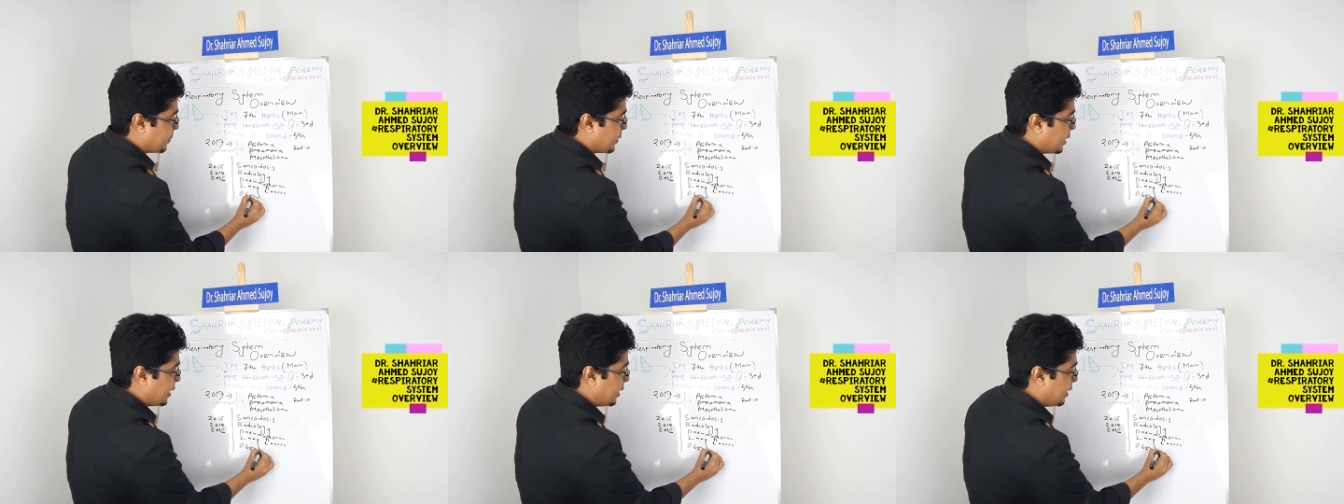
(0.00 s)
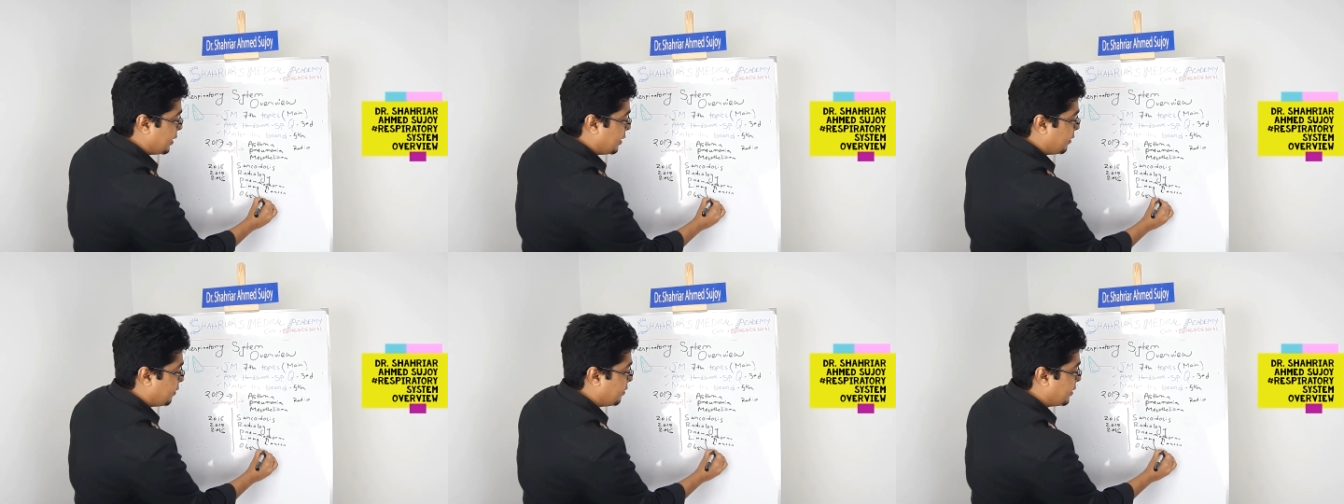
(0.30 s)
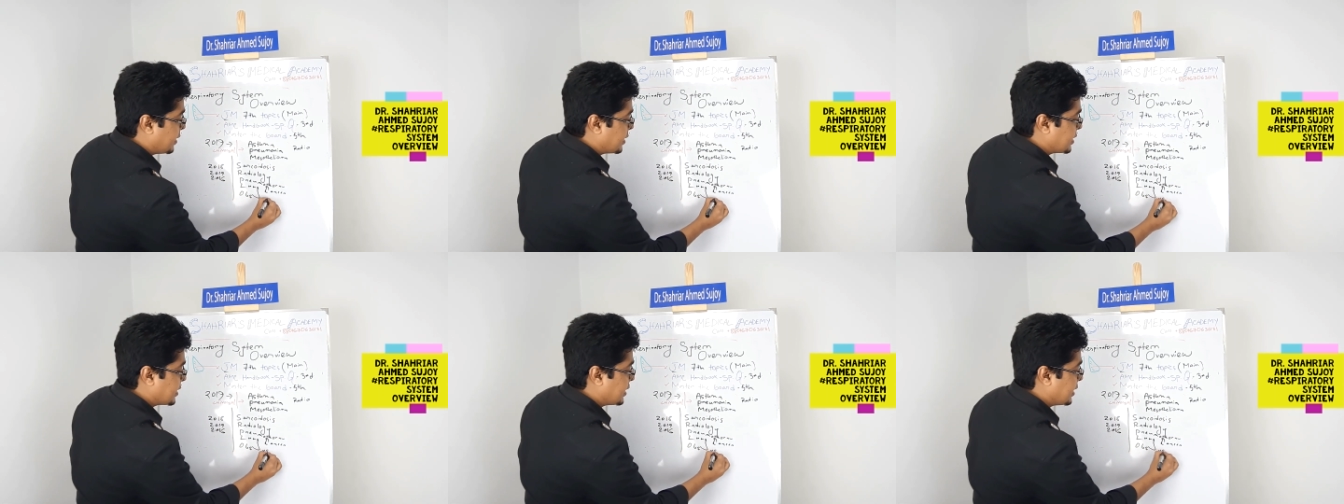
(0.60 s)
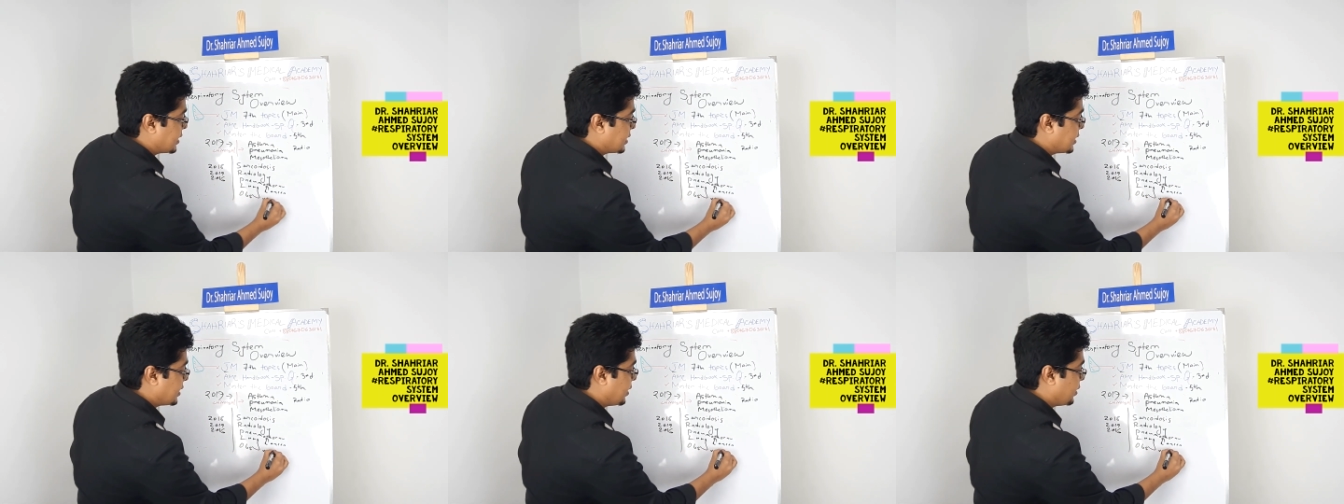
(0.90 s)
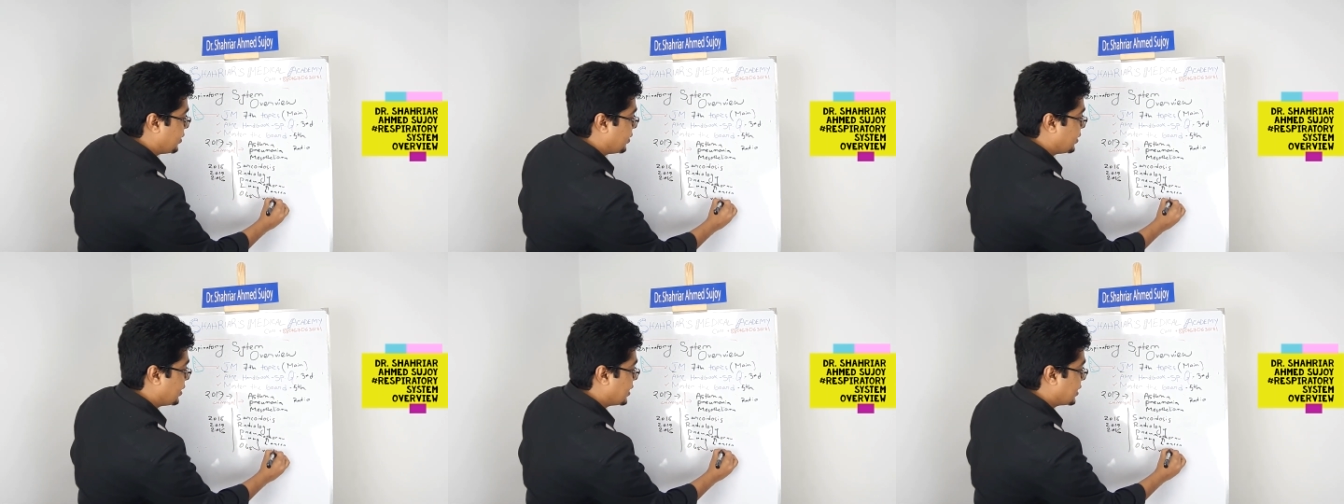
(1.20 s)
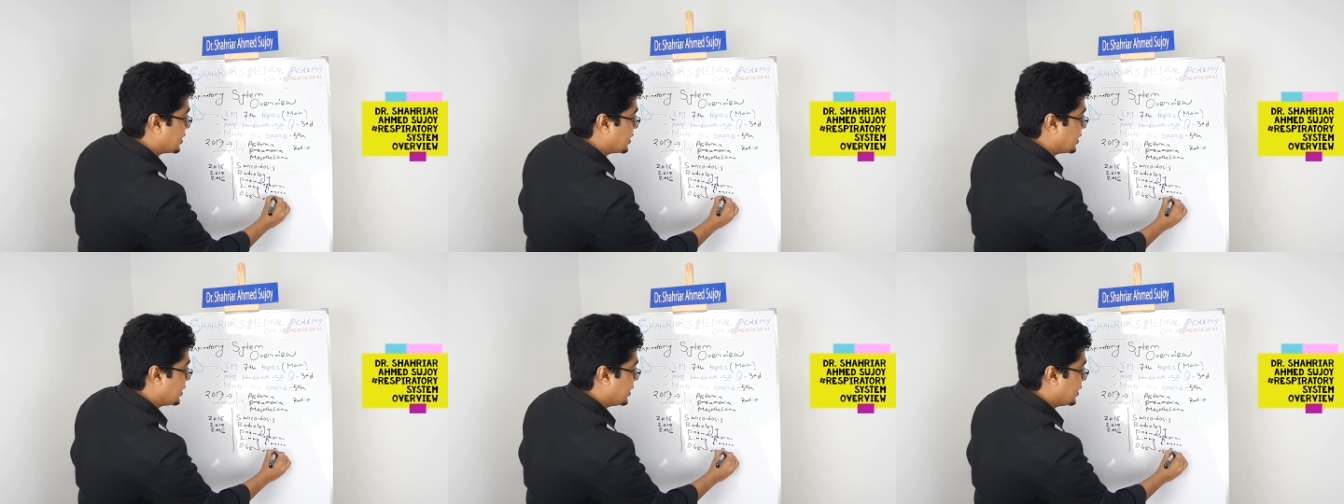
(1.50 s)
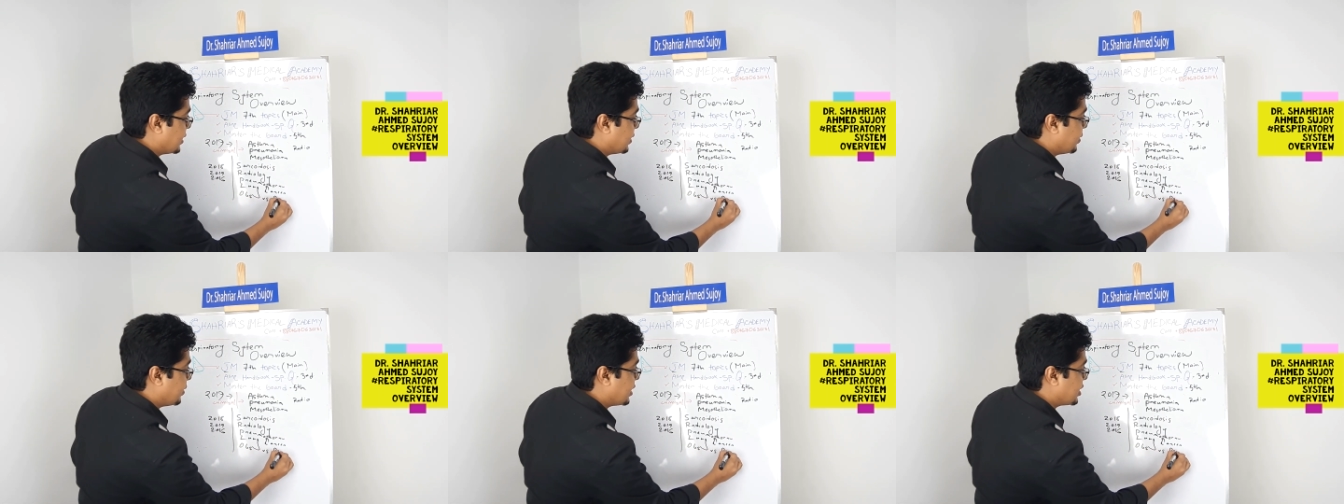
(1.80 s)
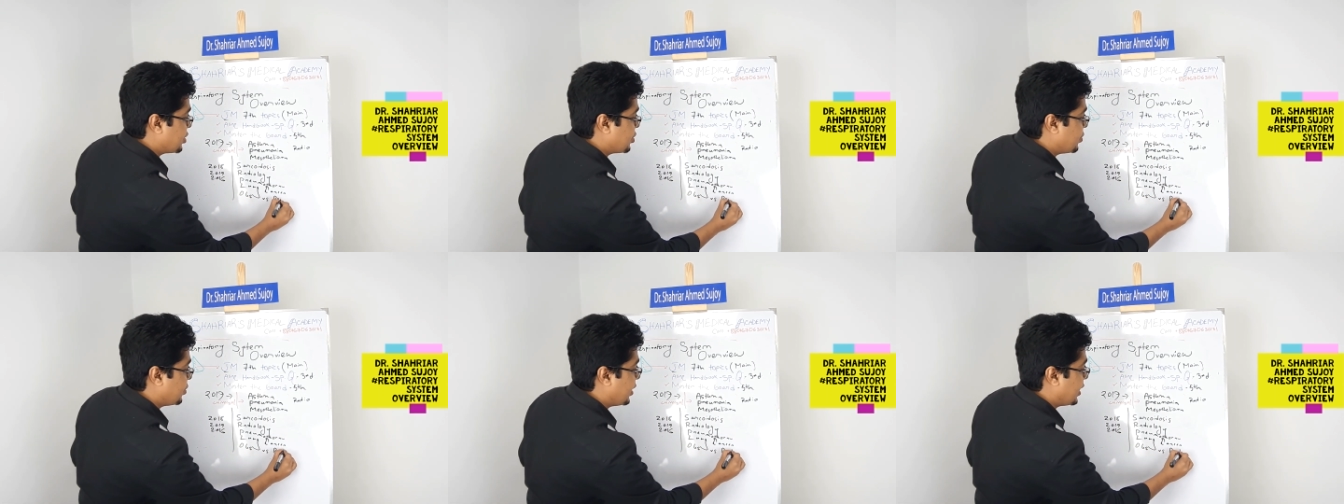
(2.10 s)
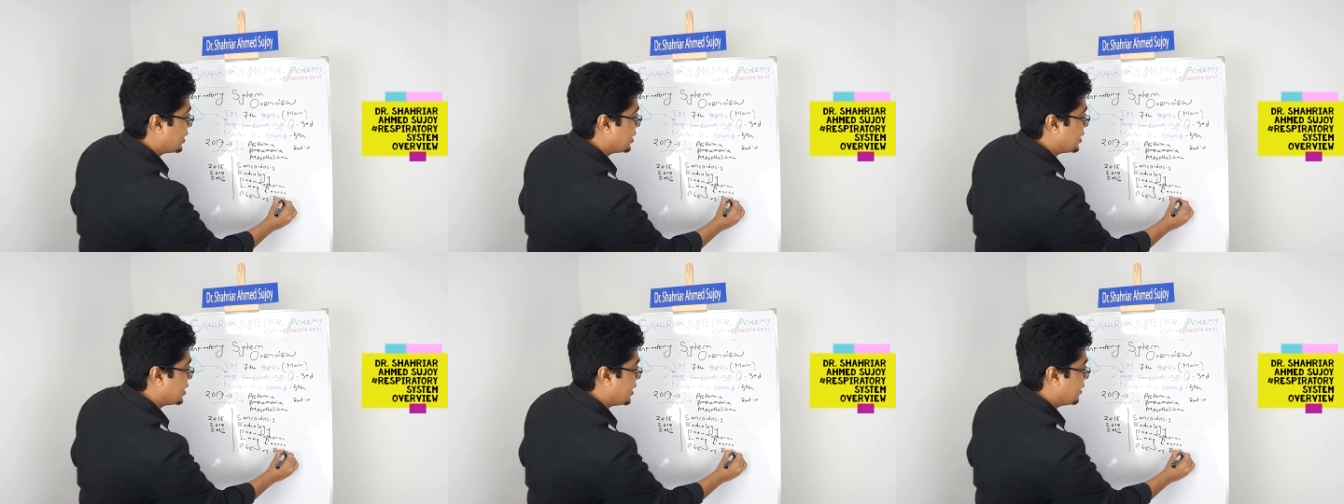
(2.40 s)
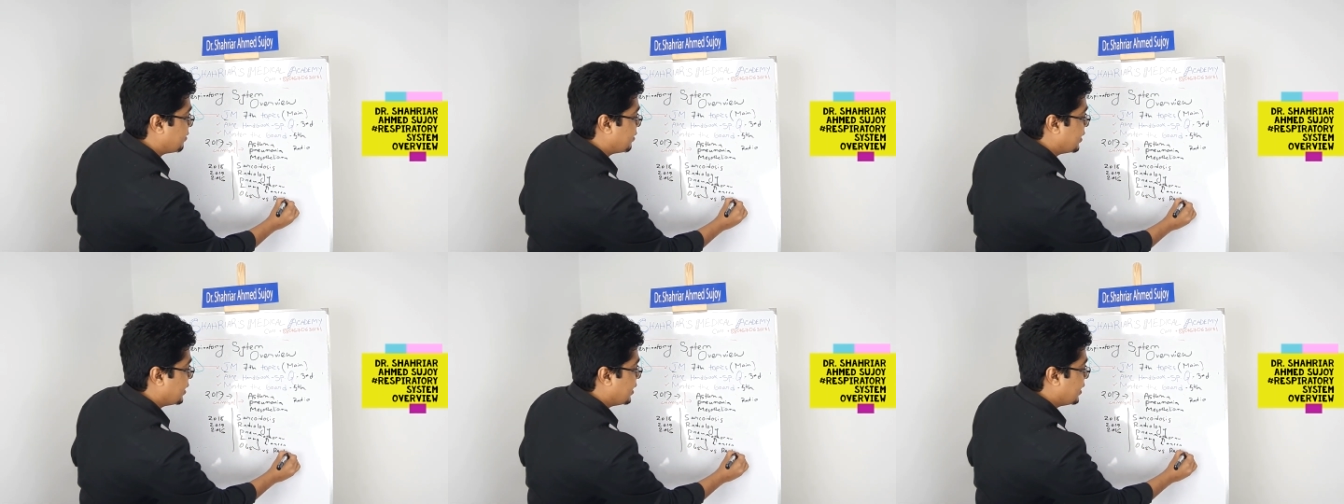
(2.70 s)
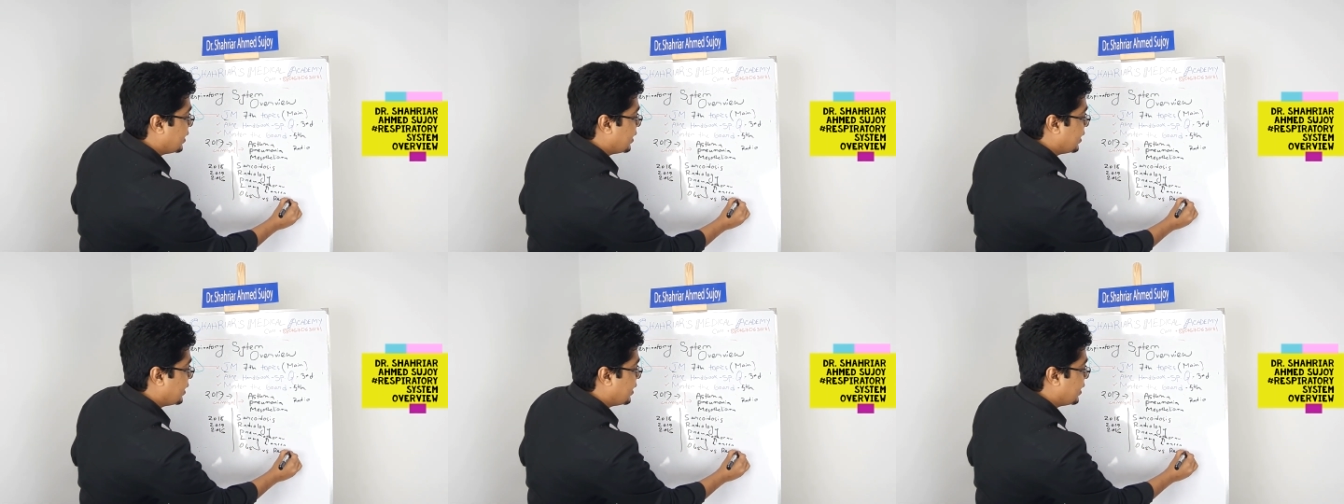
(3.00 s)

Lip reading: versus, you know, this restrictive